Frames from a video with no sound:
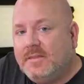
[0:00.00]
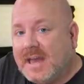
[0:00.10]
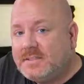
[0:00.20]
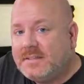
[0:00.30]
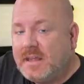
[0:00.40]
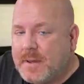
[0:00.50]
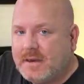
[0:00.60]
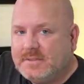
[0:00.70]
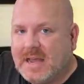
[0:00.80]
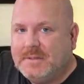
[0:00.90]
that's the
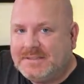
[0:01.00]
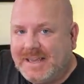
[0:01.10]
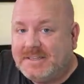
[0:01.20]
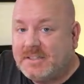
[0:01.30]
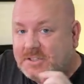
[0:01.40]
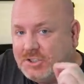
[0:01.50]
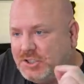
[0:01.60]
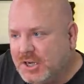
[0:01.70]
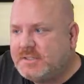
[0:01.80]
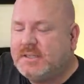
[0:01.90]
amount of time it takes
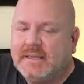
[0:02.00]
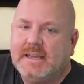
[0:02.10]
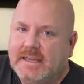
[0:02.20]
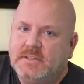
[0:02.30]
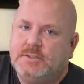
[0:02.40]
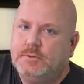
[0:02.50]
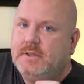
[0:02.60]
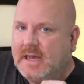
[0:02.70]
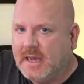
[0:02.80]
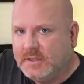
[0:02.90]
just to get into
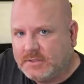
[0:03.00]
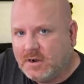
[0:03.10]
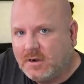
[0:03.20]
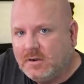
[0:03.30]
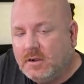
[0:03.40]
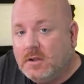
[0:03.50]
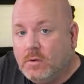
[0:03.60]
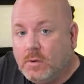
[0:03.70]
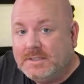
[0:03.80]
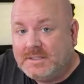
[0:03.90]
the ISR.
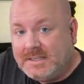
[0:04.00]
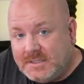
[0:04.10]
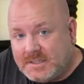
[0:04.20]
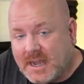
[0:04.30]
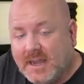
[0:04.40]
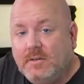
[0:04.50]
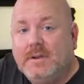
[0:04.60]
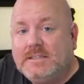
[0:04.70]
Once inside, we